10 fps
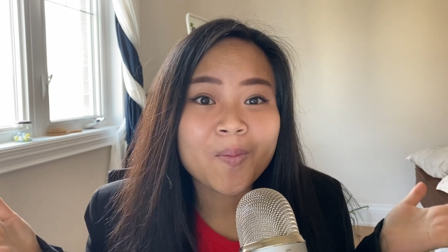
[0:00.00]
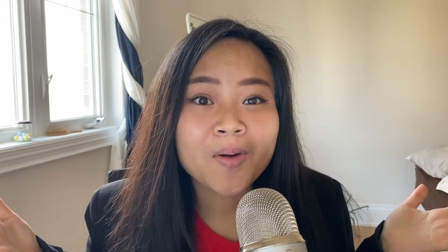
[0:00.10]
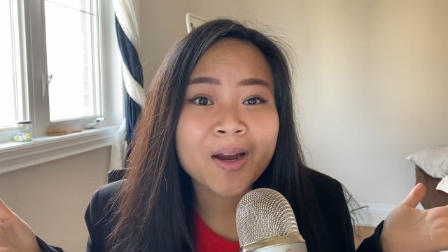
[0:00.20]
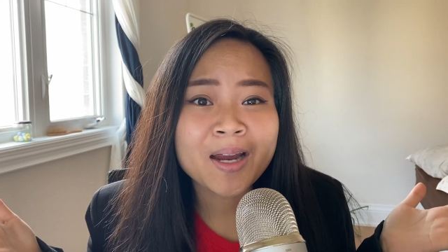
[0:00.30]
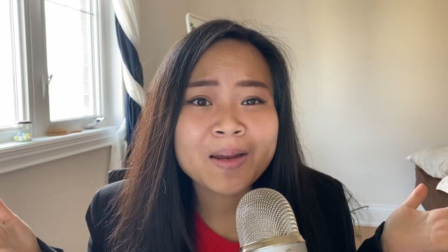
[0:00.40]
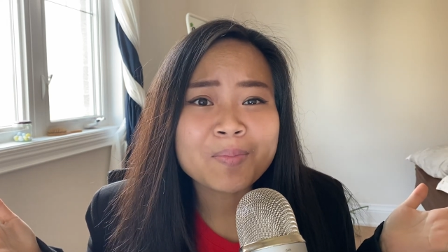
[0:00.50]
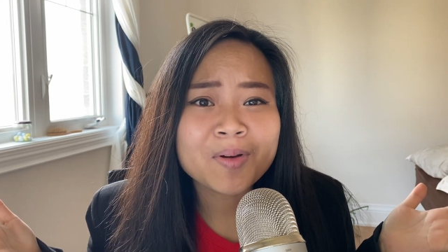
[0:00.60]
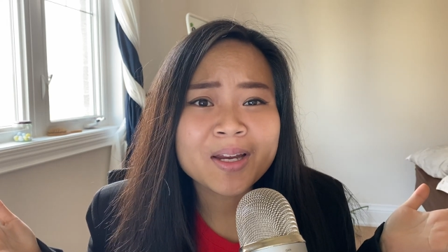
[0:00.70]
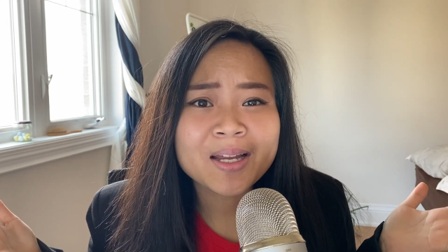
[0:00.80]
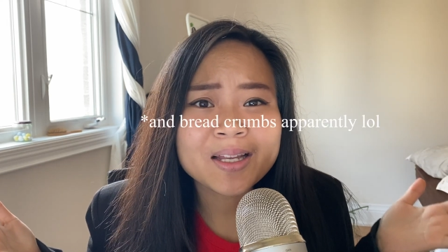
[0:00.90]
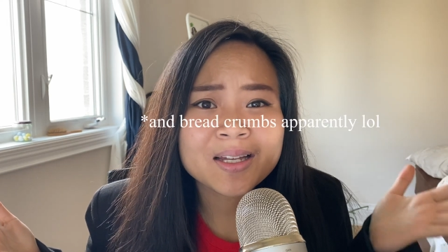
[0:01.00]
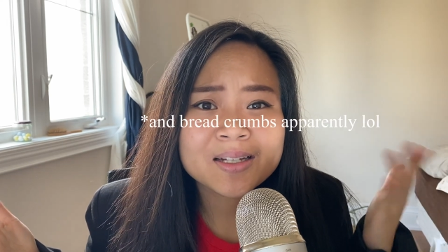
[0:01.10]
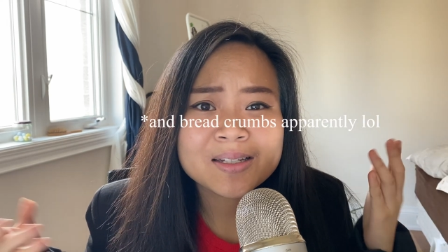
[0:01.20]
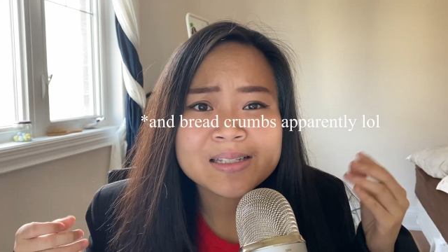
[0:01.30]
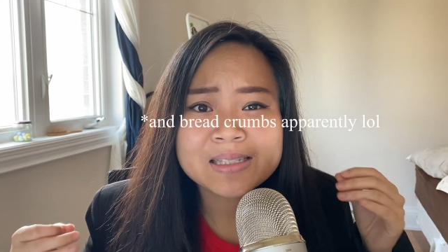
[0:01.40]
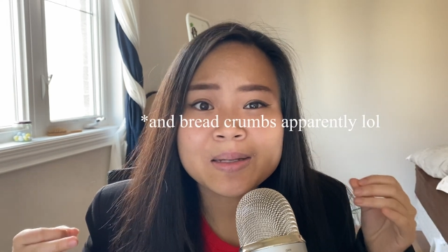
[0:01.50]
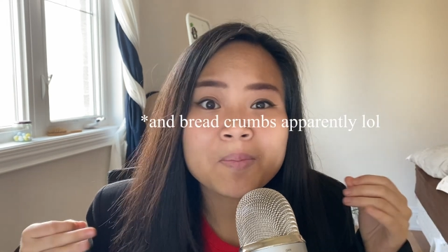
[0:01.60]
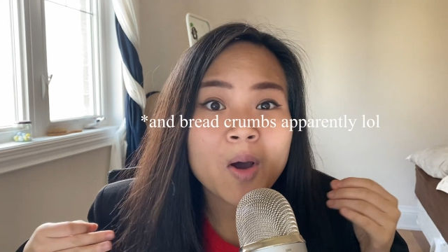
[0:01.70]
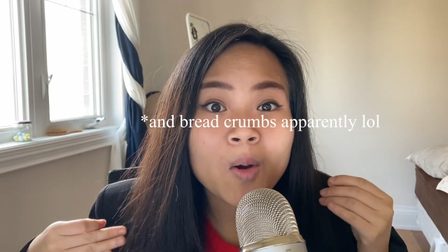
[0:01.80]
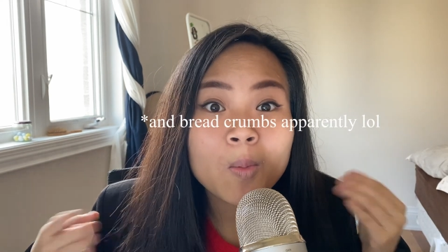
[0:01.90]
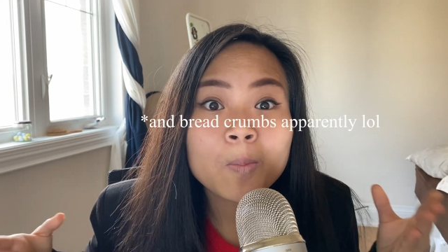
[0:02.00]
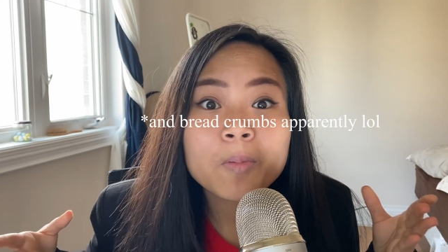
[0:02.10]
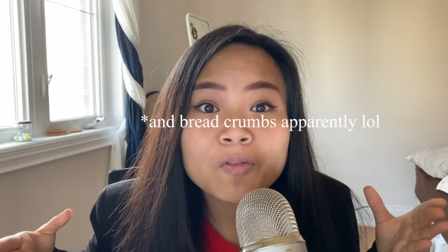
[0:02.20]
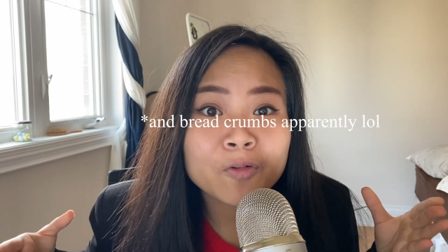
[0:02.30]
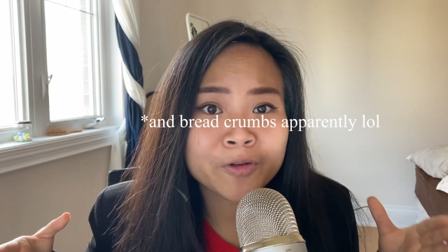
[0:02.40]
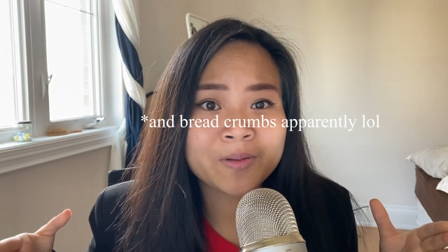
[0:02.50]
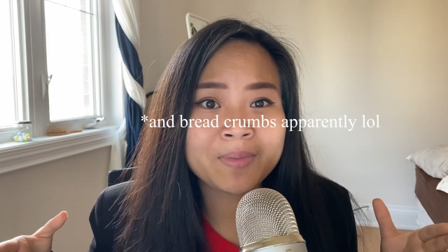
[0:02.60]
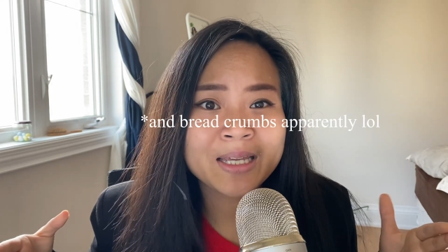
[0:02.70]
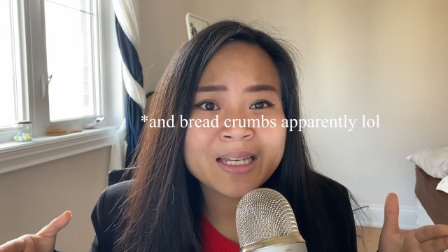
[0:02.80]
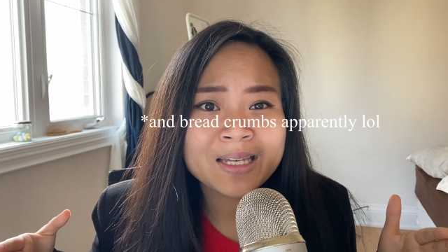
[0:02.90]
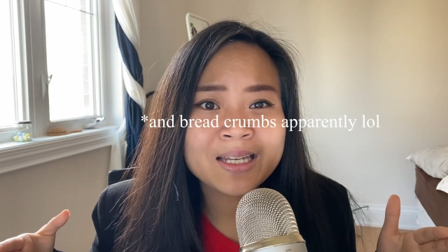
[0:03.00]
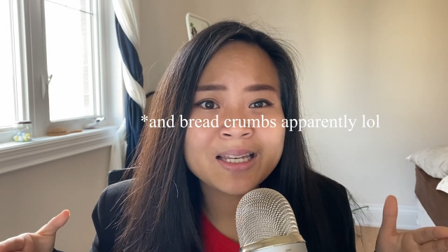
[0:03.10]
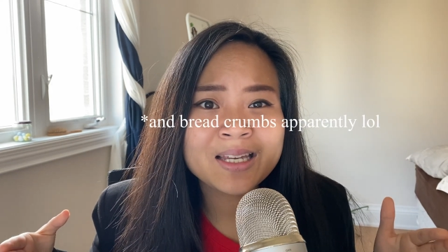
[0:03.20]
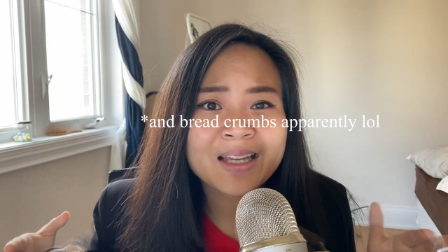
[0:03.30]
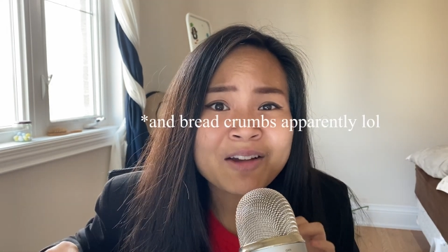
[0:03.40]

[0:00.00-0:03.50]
where I bring some hope for humanity